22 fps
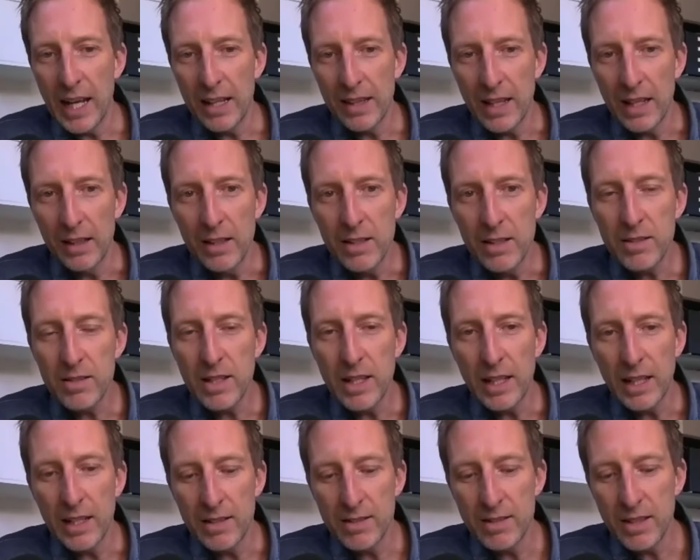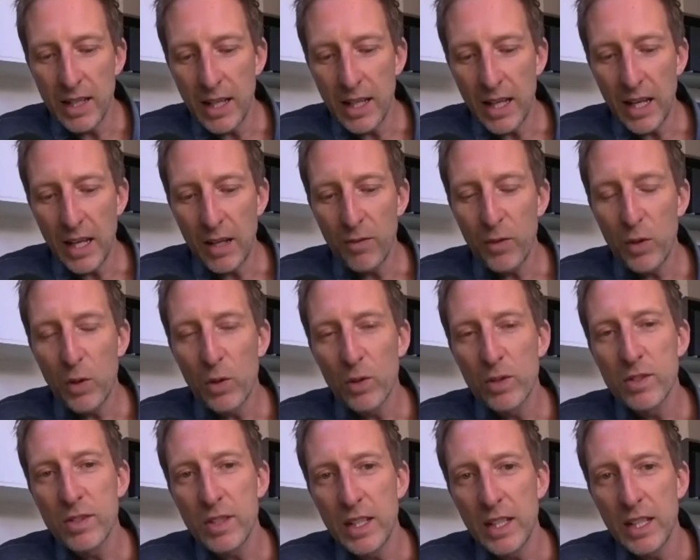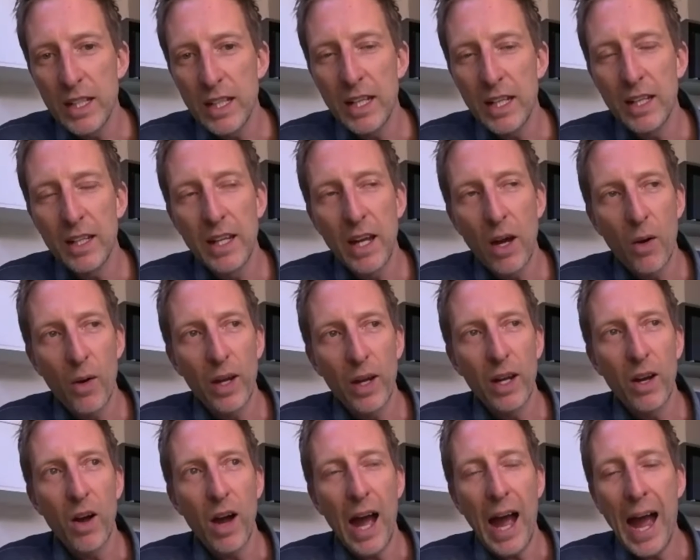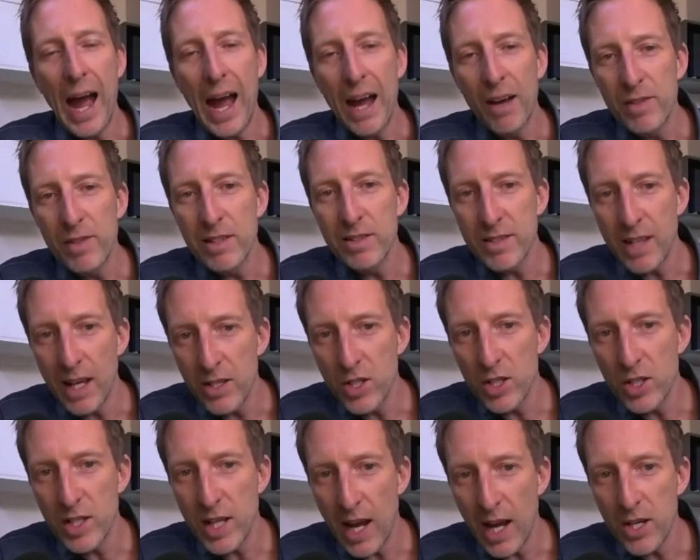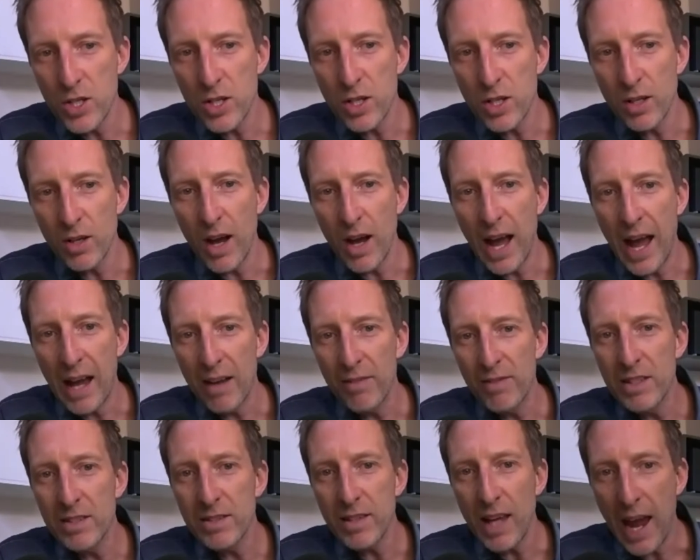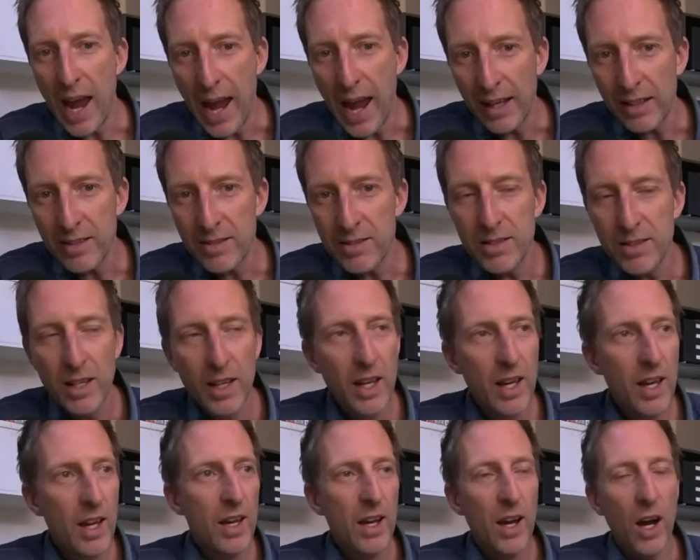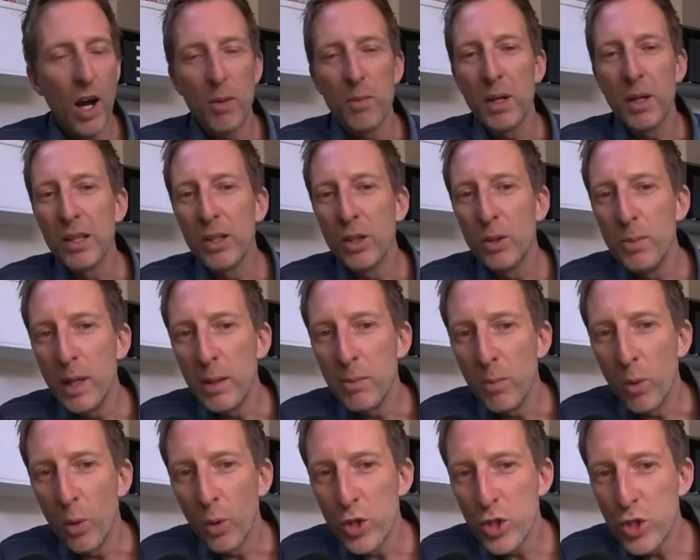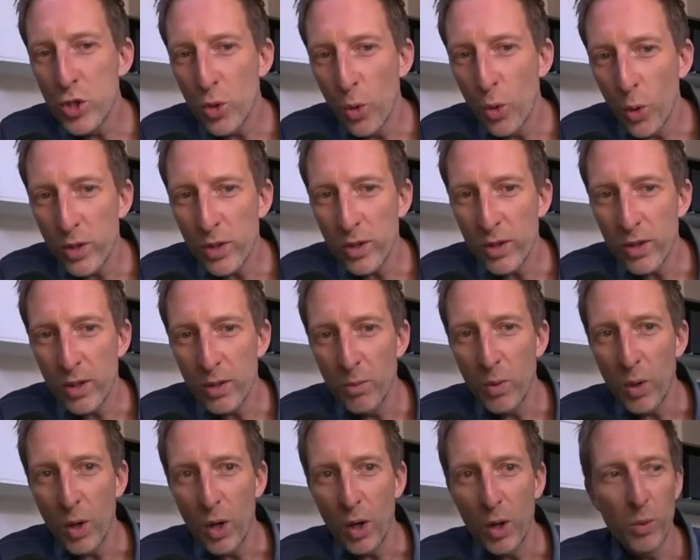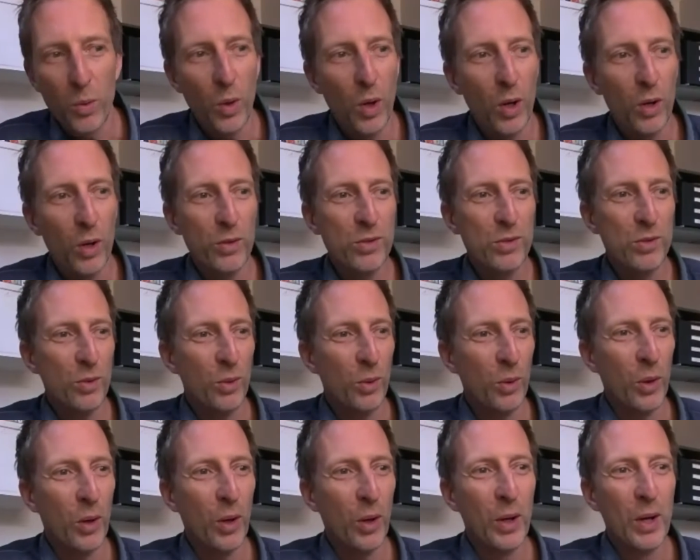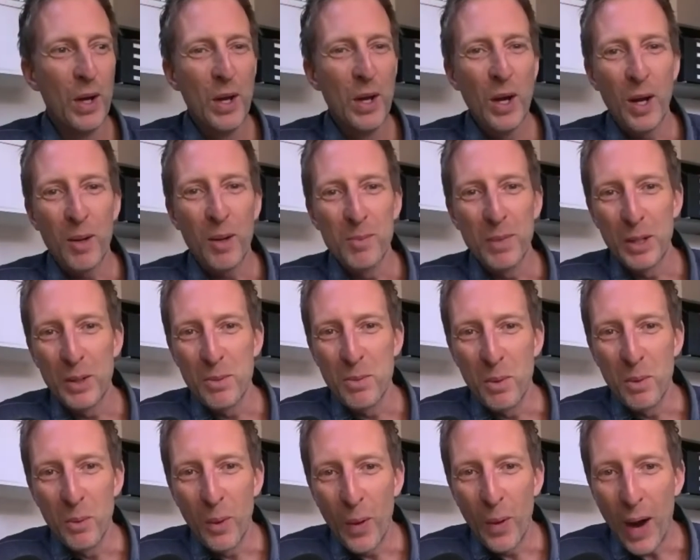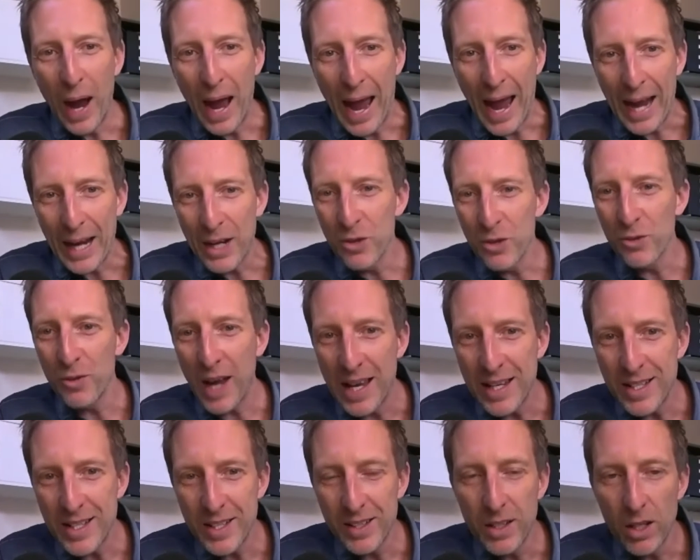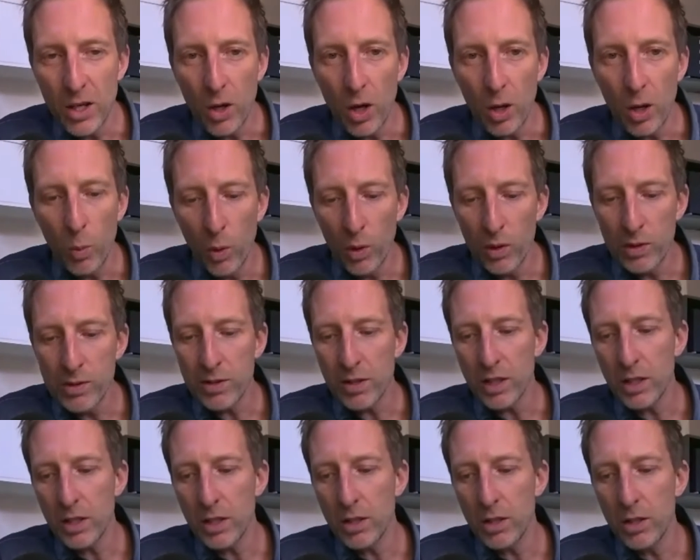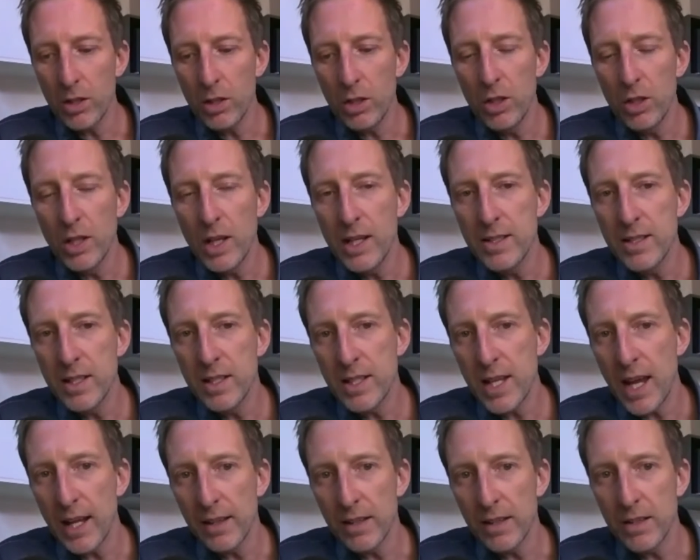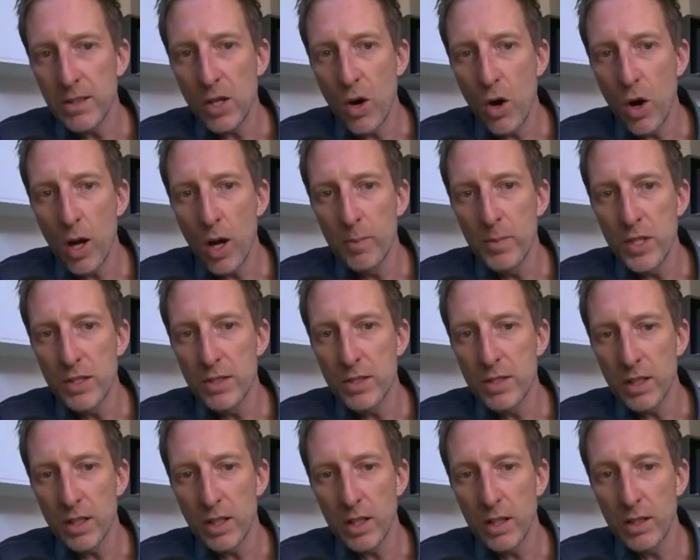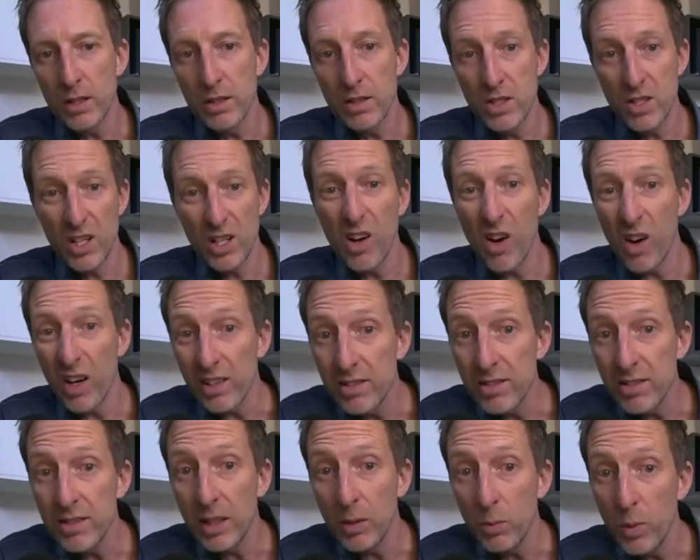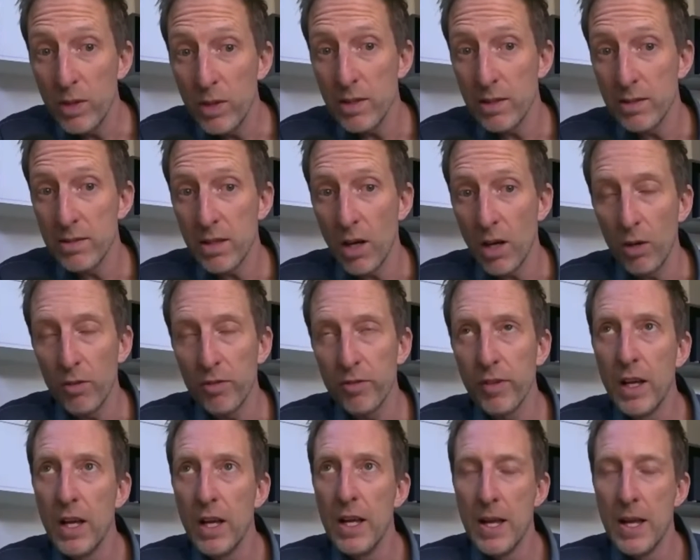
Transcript: out there listening is if you're sitting here going, I have this agitation, I have this angst, I'm a little bit more shorter than I was, or I'm a little bit more aggravated than I was, like you need to take the time just to, to kind of sit with yourself.